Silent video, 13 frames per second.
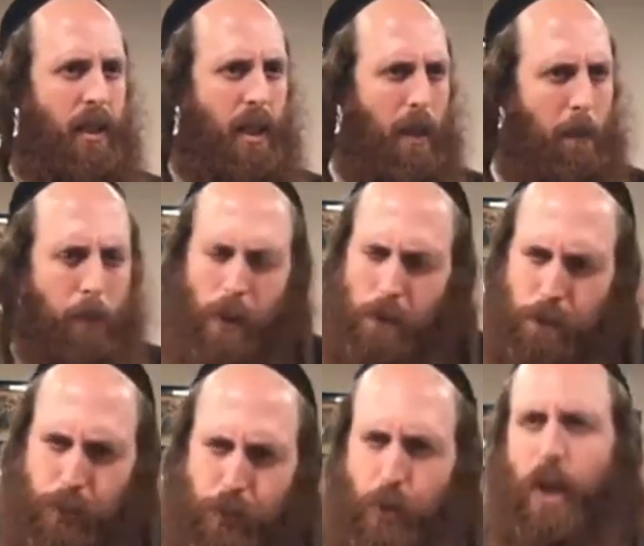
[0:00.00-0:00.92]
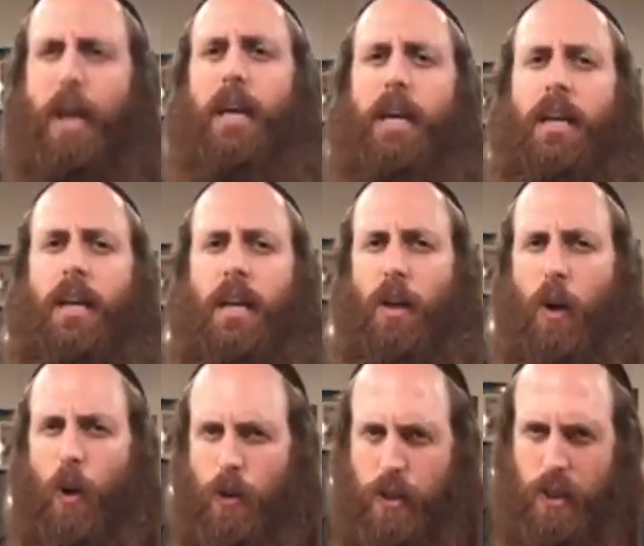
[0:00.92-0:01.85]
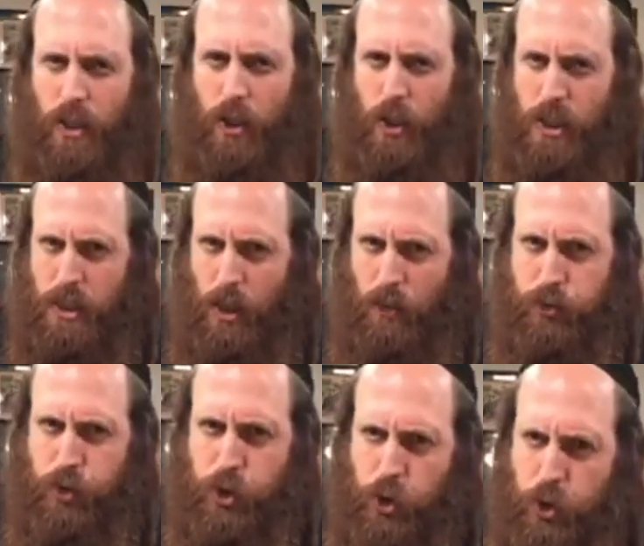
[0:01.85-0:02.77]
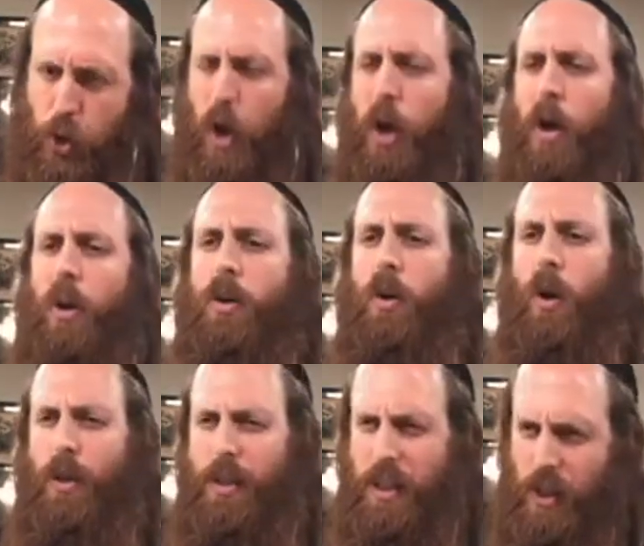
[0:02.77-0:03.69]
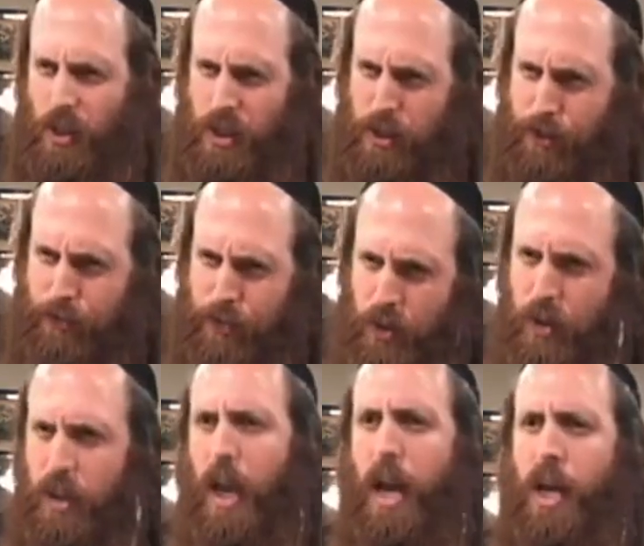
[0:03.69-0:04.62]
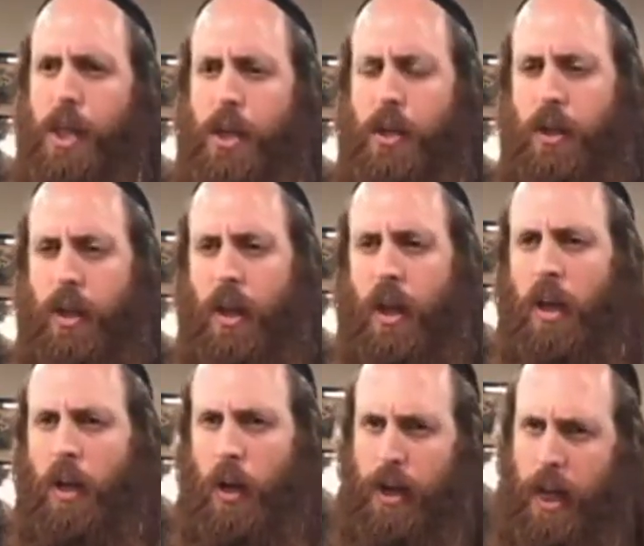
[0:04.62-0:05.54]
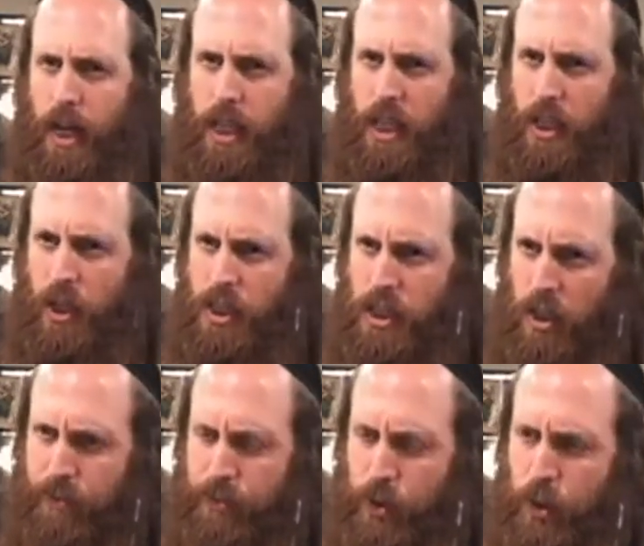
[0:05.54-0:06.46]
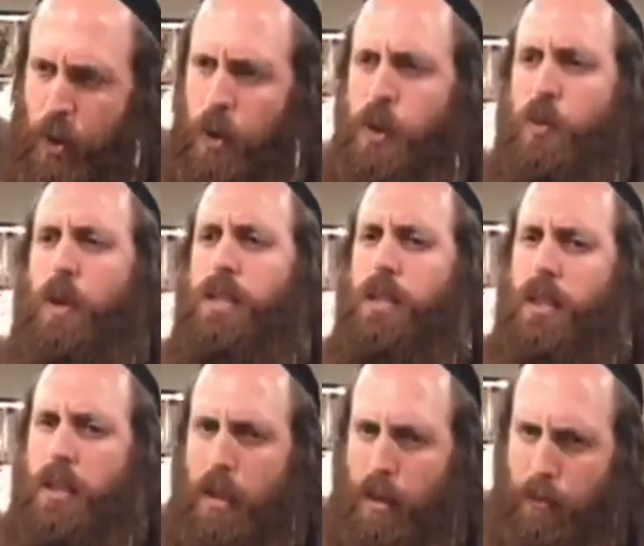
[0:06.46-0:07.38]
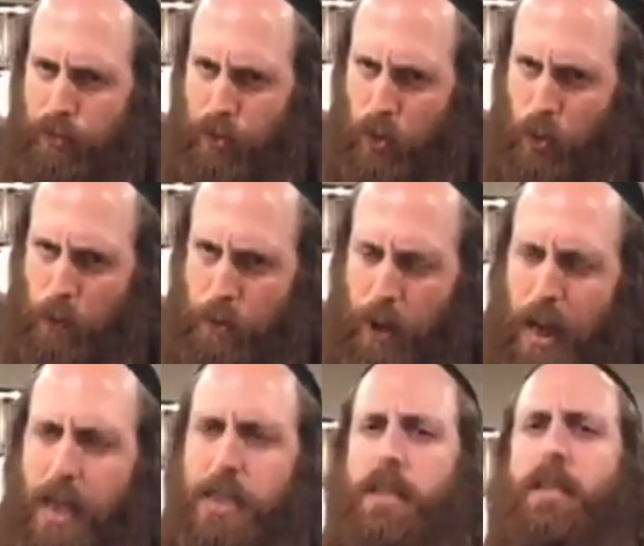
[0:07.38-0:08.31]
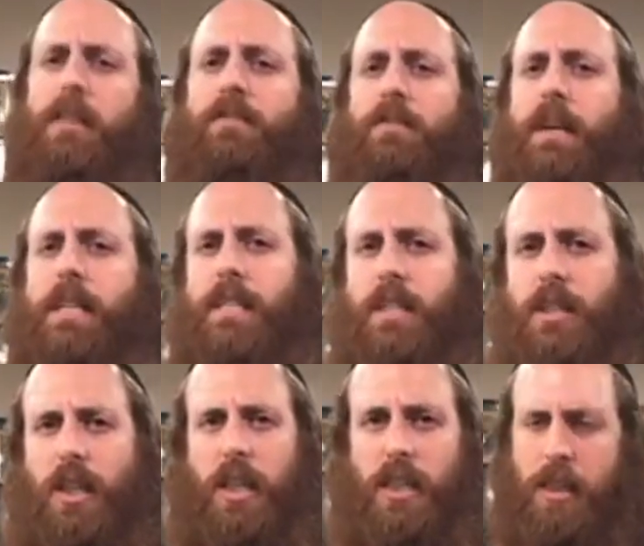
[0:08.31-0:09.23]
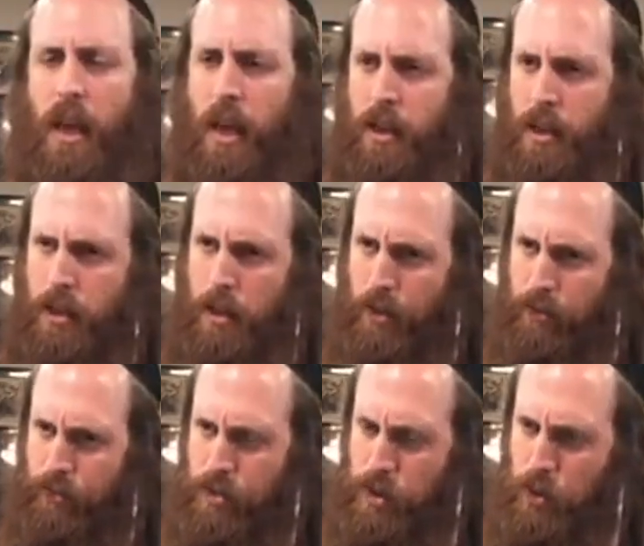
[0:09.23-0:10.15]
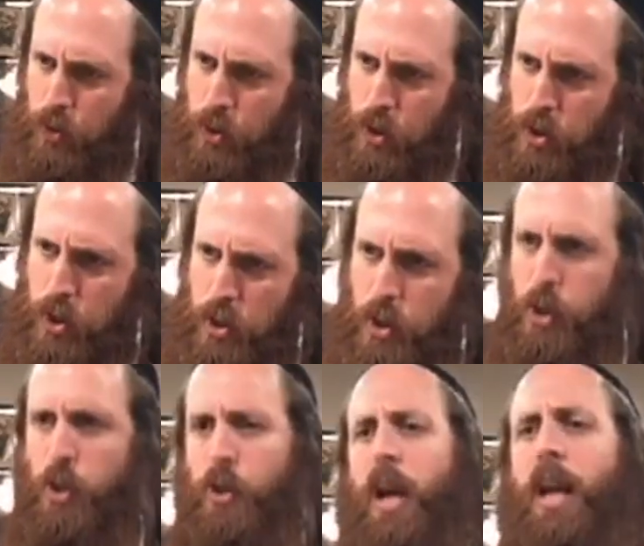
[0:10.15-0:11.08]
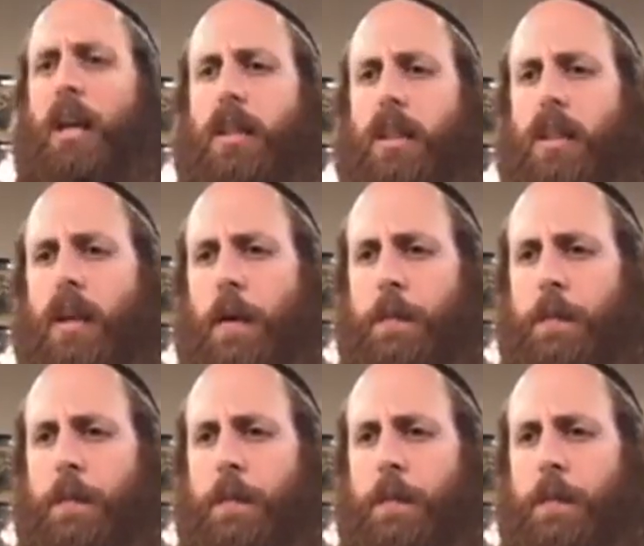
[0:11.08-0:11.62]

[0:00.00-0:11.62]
Keep on praying and holding yourself strong, holding yourself together, connecting yourself to those ones that give you positive messages, that gives you strength,